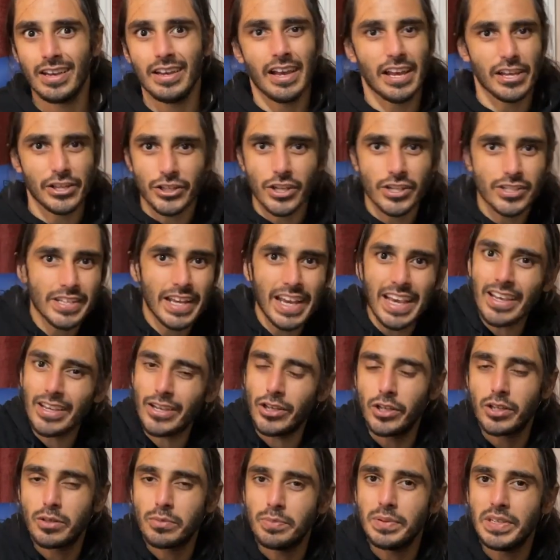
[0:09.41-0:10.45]
And you take
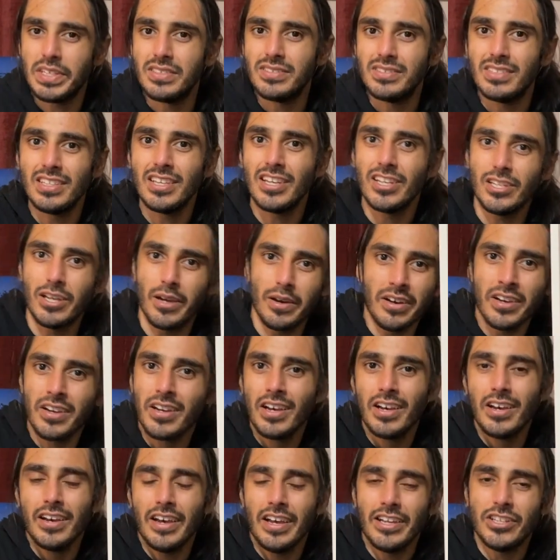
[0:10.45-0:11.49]
this PC and you
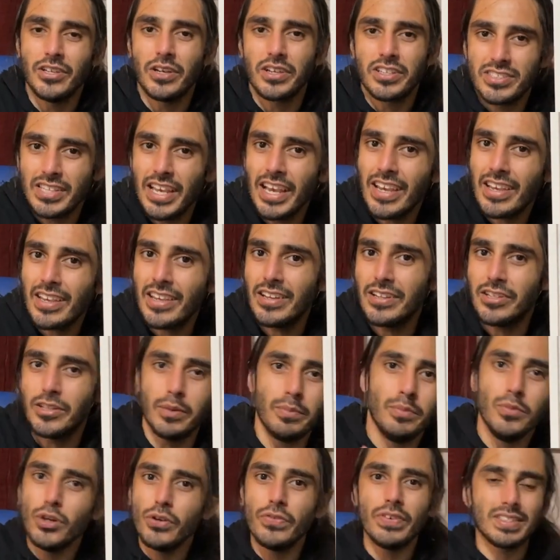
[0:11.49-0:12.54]
and you take it and you
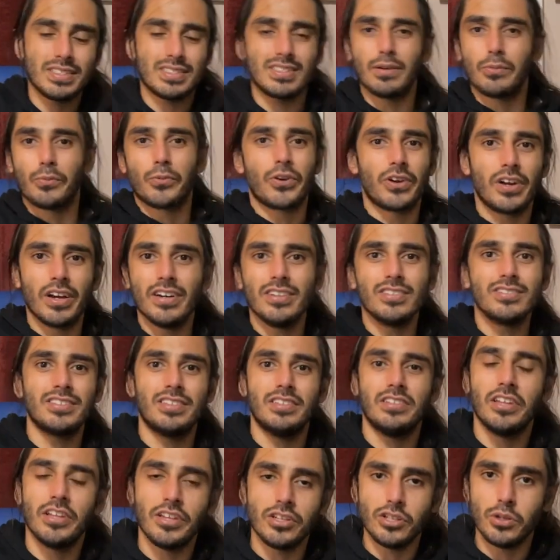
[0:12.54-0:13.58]
move it somewhere else
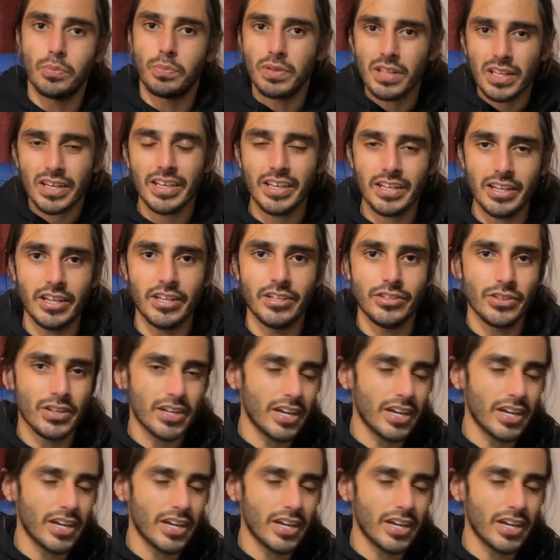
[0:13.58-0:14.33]
and then you plug it in.